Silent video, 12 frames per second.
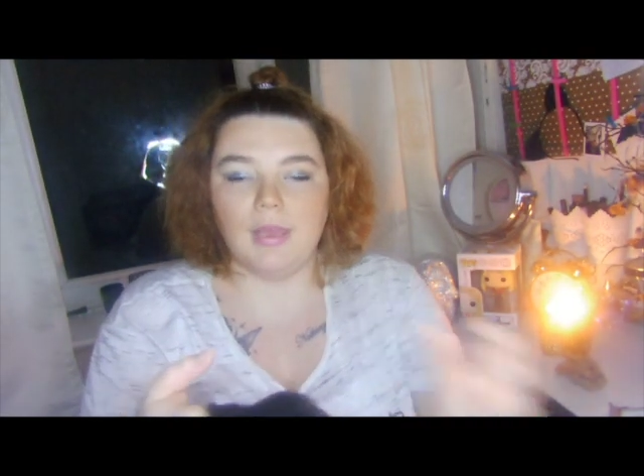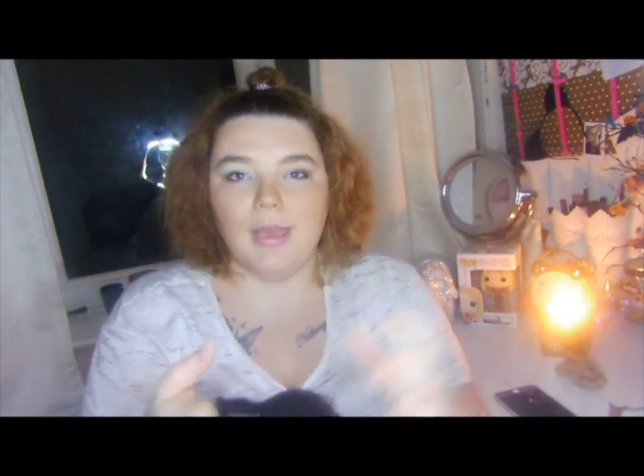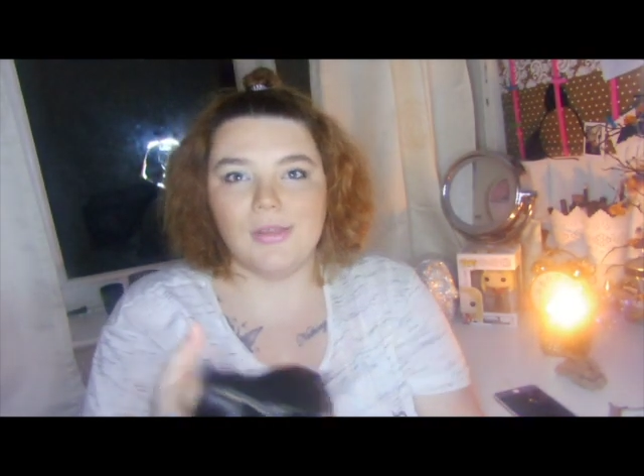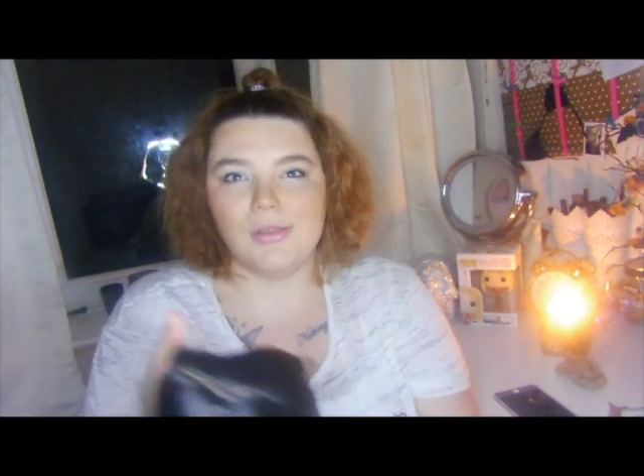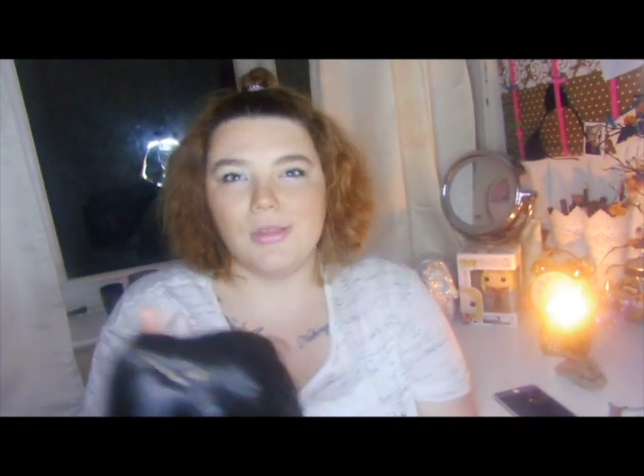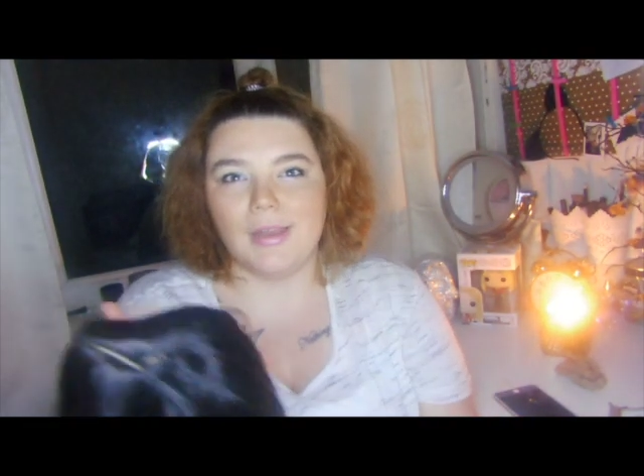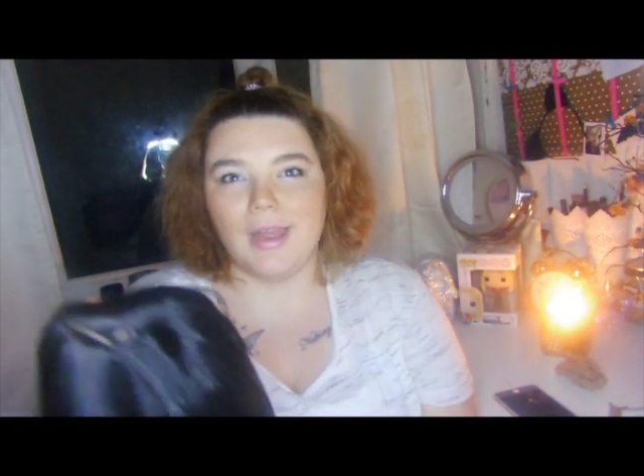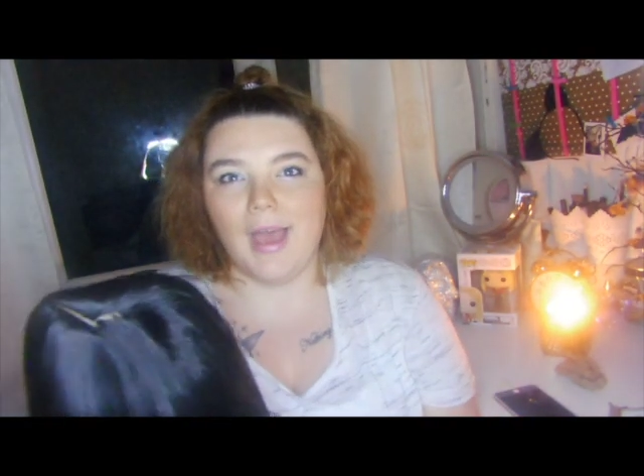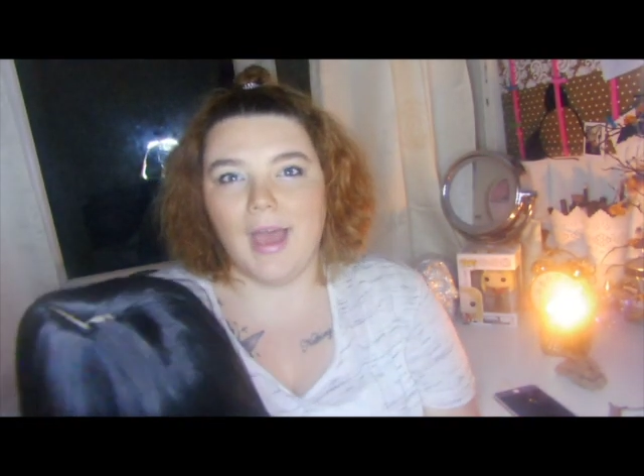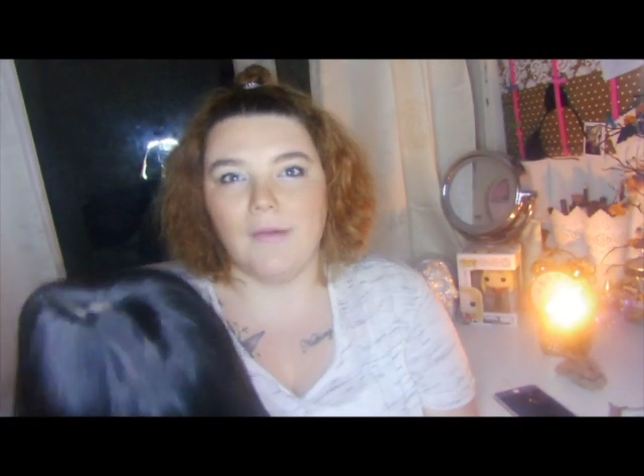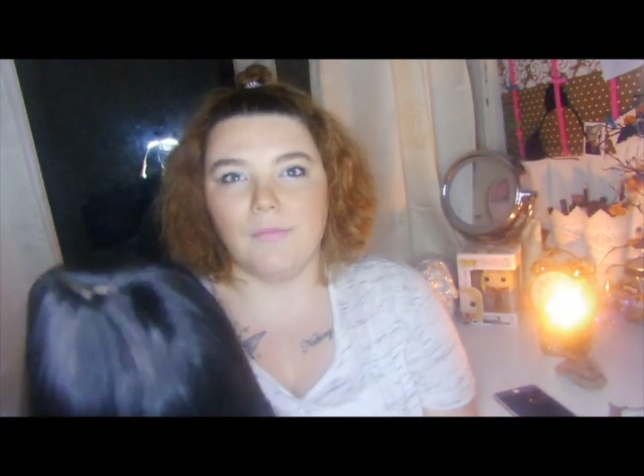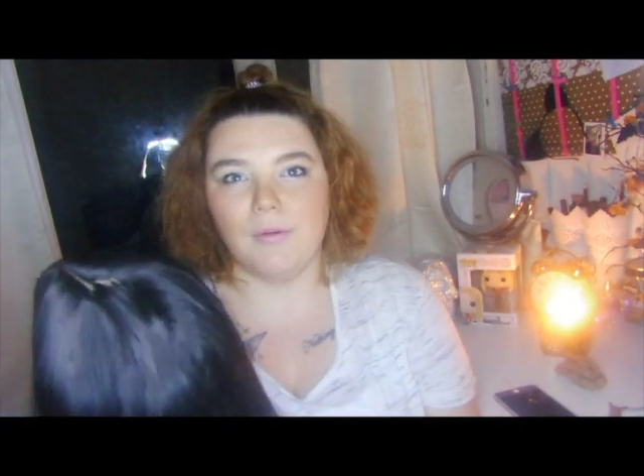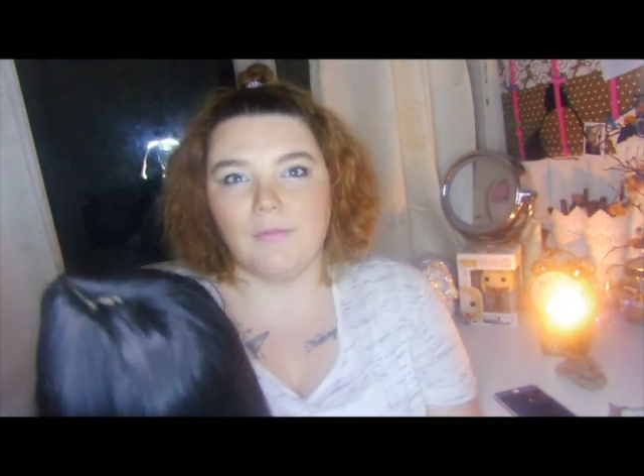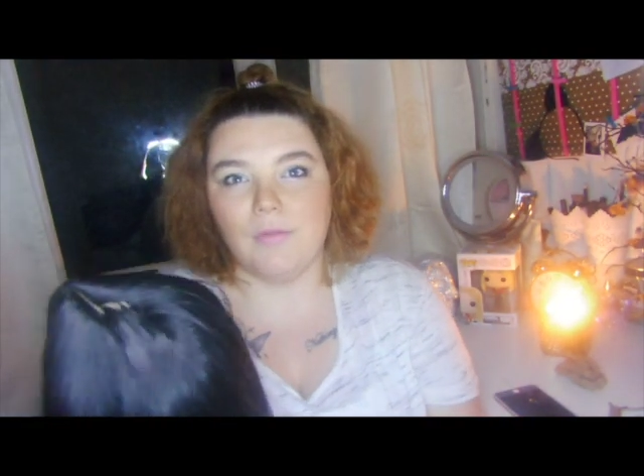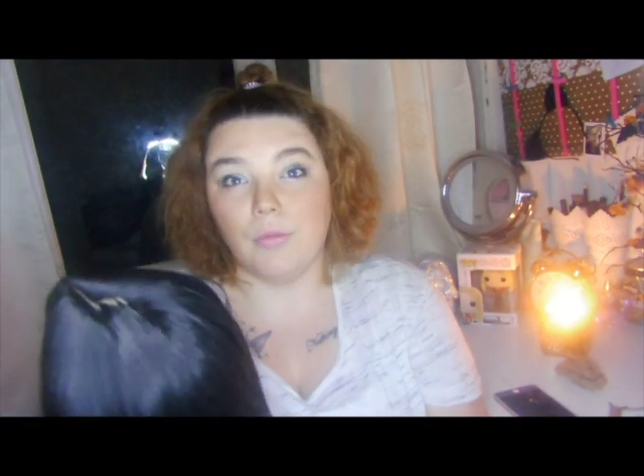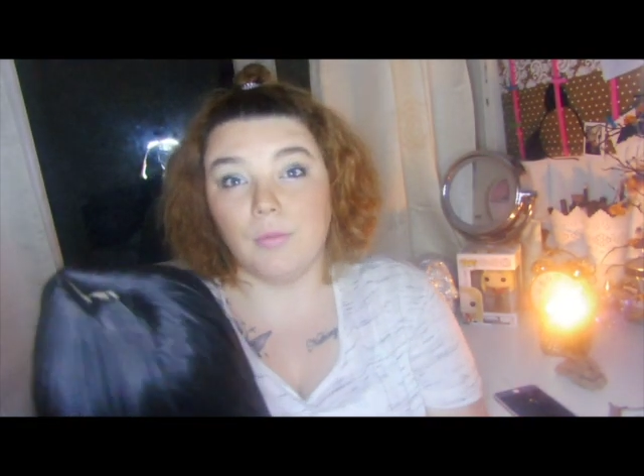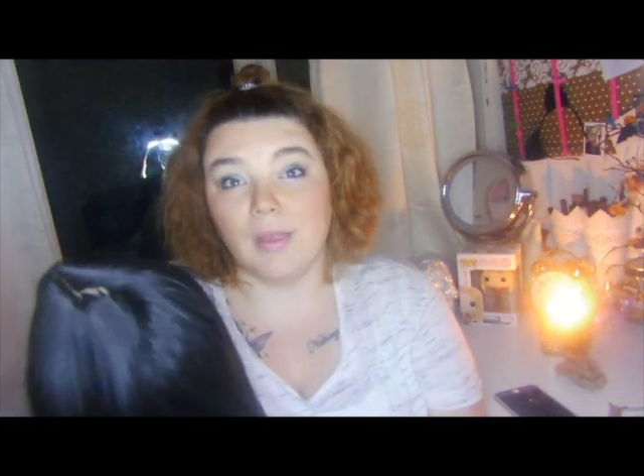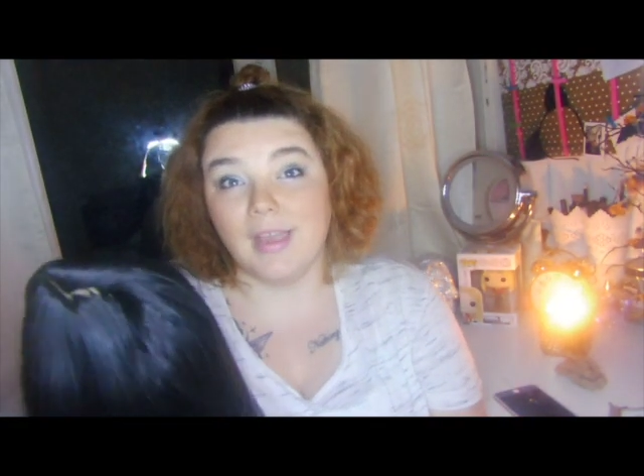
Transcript: issue that I have with the wig